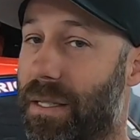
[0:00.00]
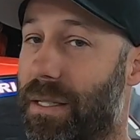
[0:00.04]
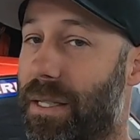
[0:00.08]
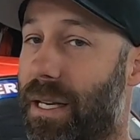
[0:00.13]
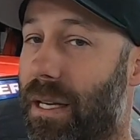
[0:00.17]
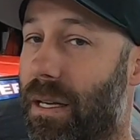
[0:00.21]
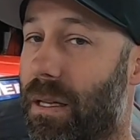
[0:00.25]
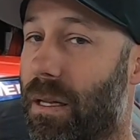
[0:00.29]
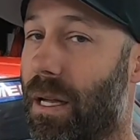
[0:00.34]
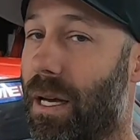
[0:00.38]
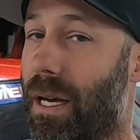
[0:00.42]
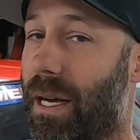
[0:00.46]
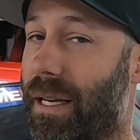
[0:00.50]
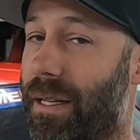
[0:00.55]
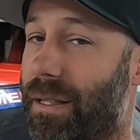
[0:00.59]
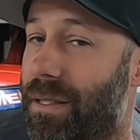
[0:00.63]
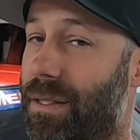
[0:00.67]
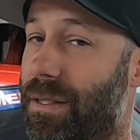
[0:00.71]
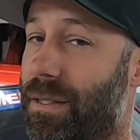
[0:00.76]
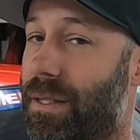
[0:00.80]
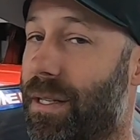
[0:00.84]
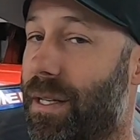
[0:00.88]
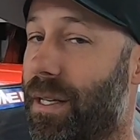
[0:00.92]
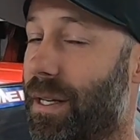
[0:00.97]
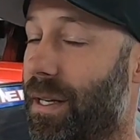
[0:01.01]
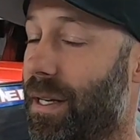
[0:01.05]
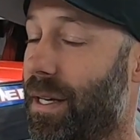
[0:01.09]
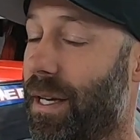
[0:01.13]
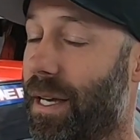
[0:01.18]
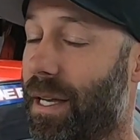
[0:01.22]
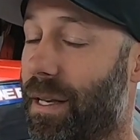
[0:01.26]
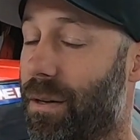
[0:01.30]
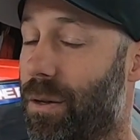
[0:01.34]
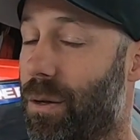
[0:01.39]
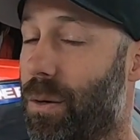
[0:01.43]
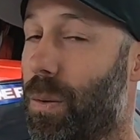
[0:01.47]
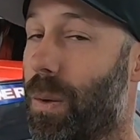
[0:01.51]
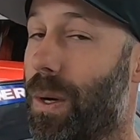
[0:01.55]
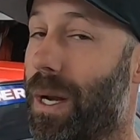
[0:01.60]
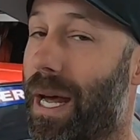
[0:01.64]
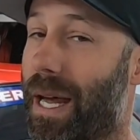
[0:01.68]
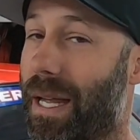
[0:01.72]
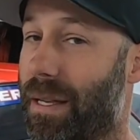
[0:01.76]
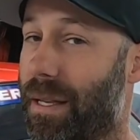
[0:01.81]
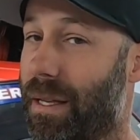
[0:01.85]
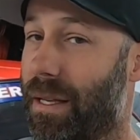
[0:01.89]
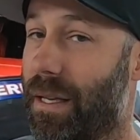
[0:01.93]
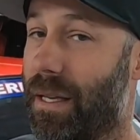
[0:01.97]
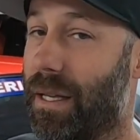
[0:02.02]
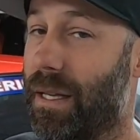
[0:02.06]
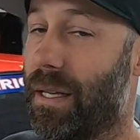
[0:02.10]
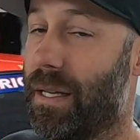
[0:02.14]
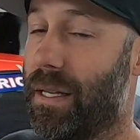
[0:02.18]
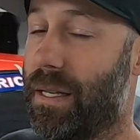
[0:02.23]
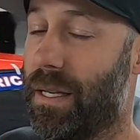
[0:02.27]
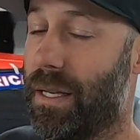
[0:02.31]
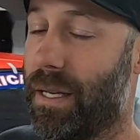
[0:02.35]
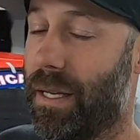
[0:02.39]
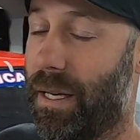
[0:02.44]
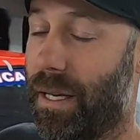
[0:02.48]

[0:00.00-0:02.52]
taillights and do what I did